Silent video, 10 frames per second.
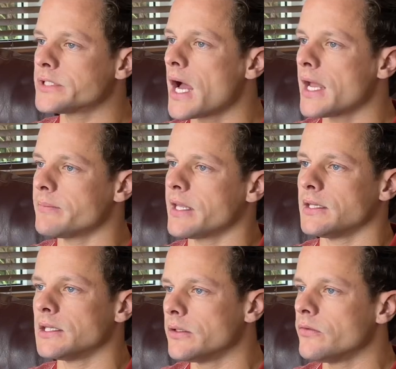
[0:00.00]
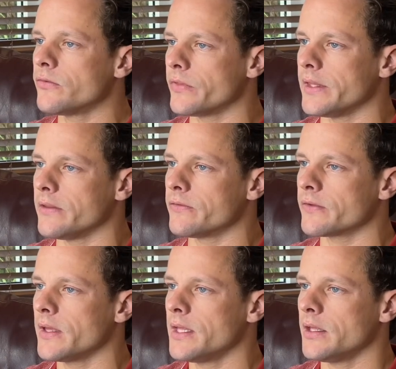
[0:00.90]
time can lose
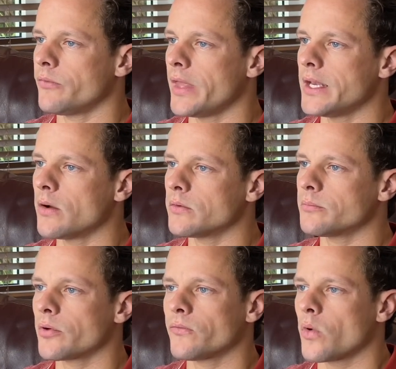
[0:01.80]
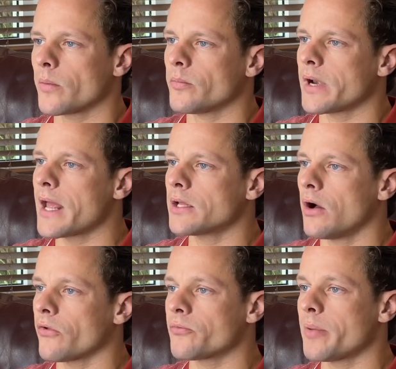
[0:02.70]
these if they don't perform what I
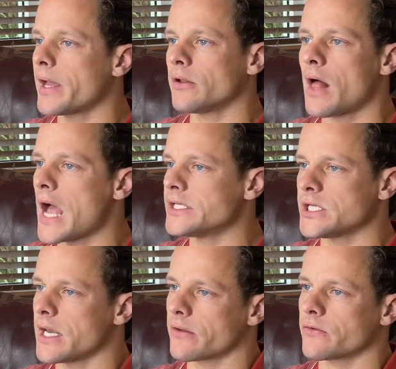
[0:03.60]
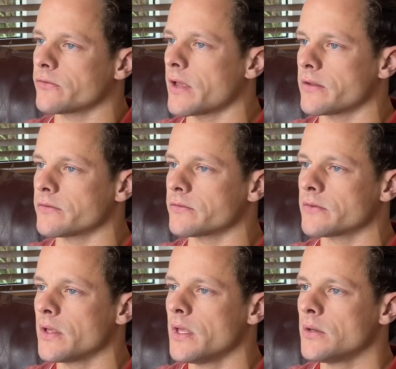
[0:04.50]
call spinal hygiene exercises,
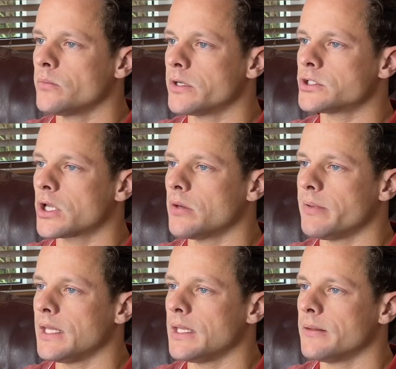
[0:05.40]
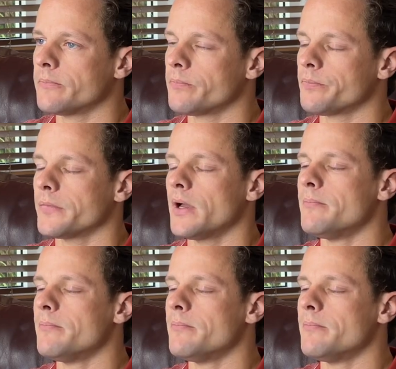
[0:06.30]
which could be a